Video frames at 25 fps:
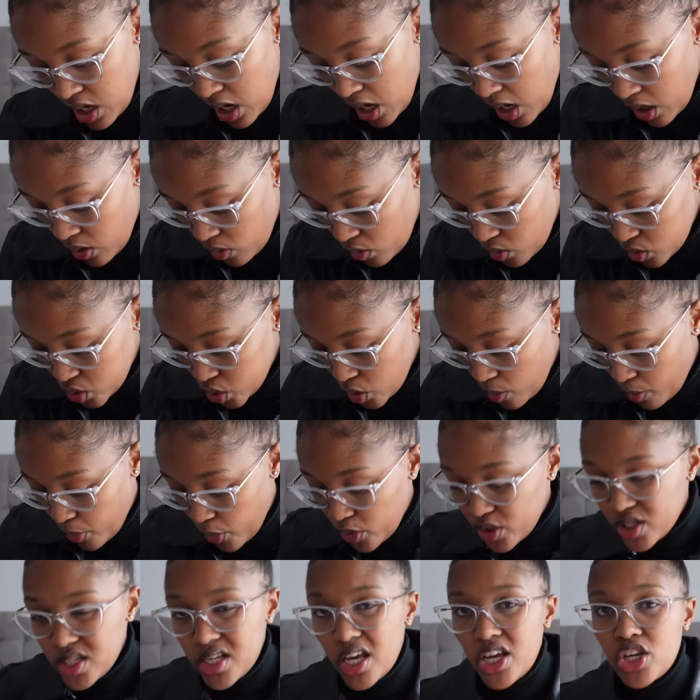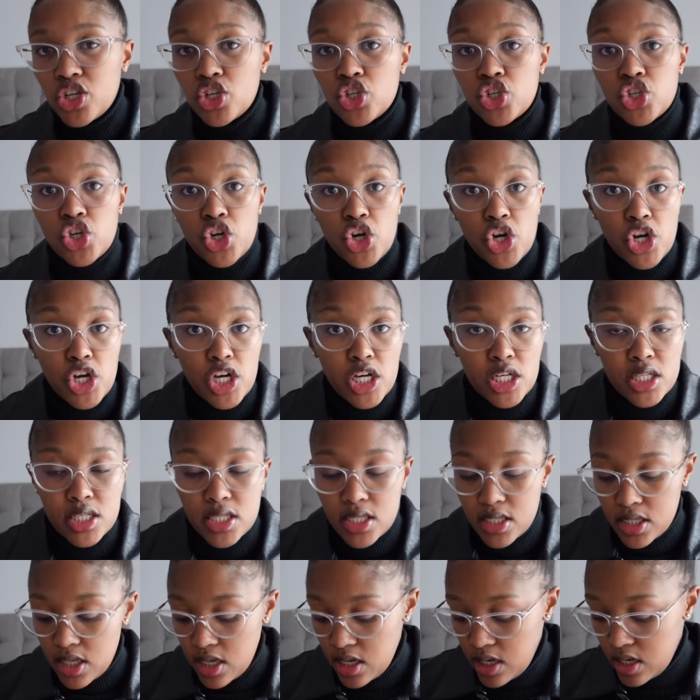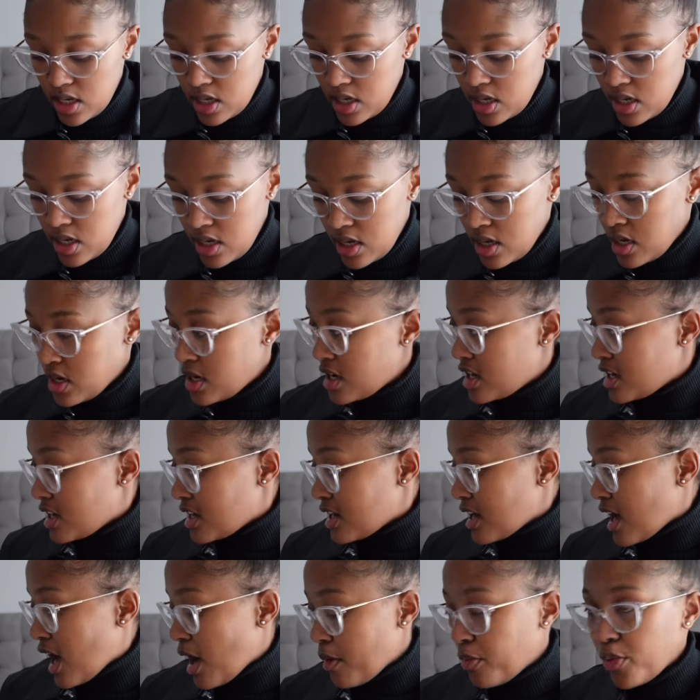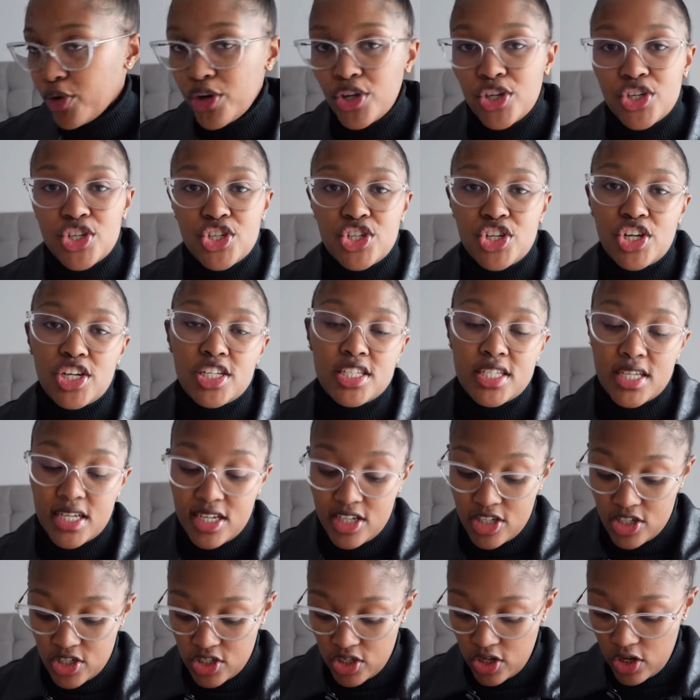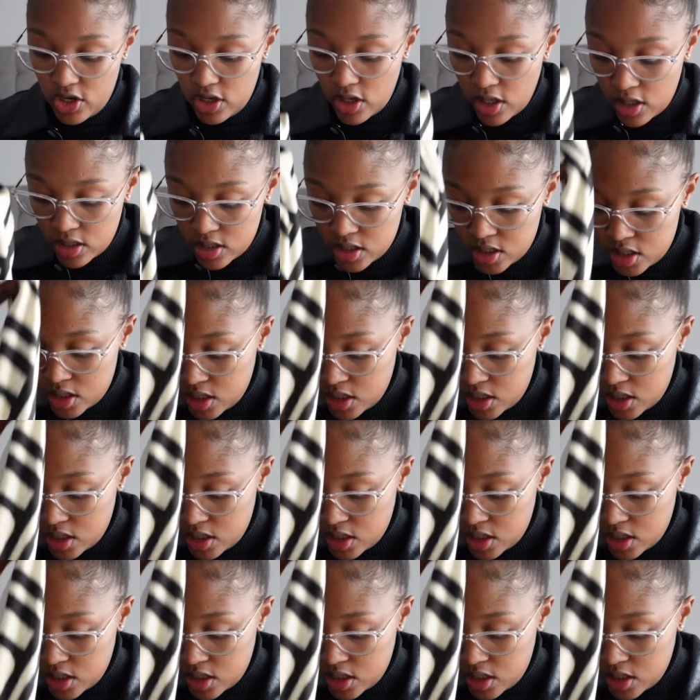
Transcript: I also bought a shirt. I bought a shirt and a skirt.